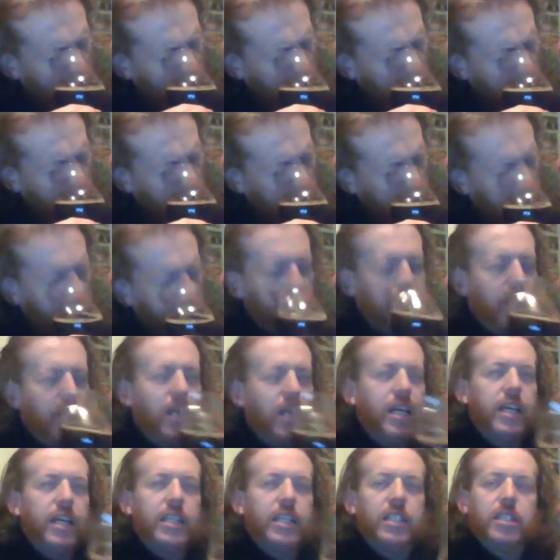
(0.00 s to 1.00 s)
It's almost
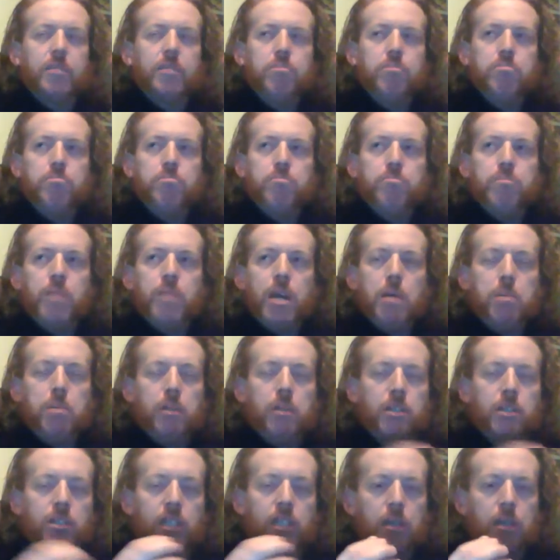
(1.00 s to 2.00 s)
like
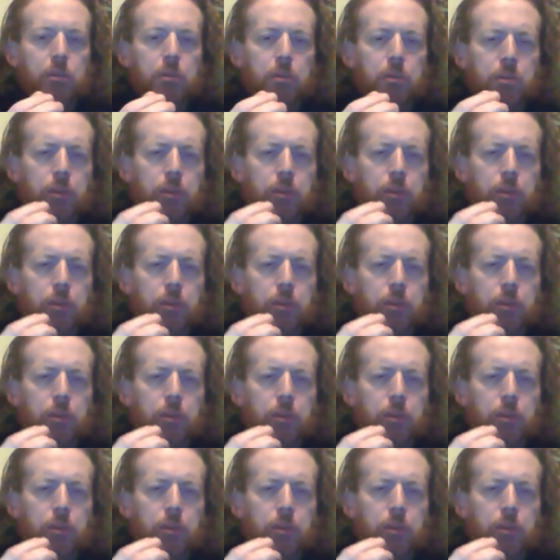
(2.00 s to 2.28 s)
maple syrup,